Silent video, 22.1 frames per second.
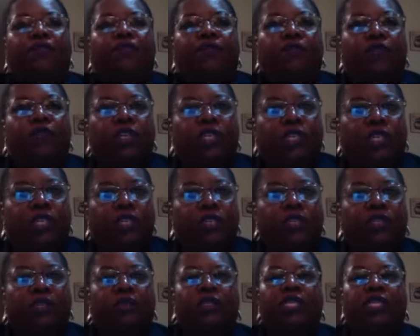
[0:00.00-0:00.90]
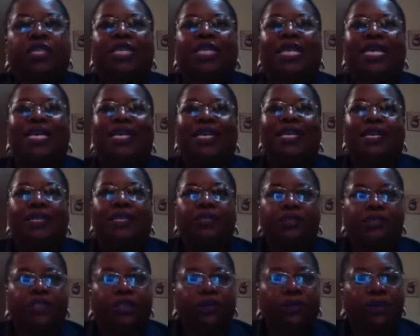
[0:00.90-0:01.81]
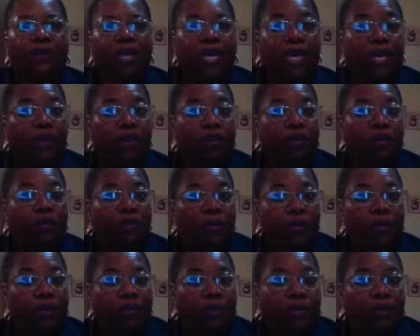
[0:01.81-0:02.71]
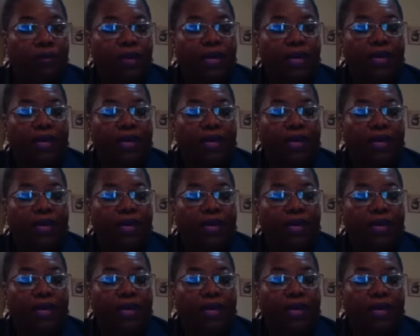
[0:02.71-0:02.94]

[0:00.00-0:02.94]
forces you to get into a groove.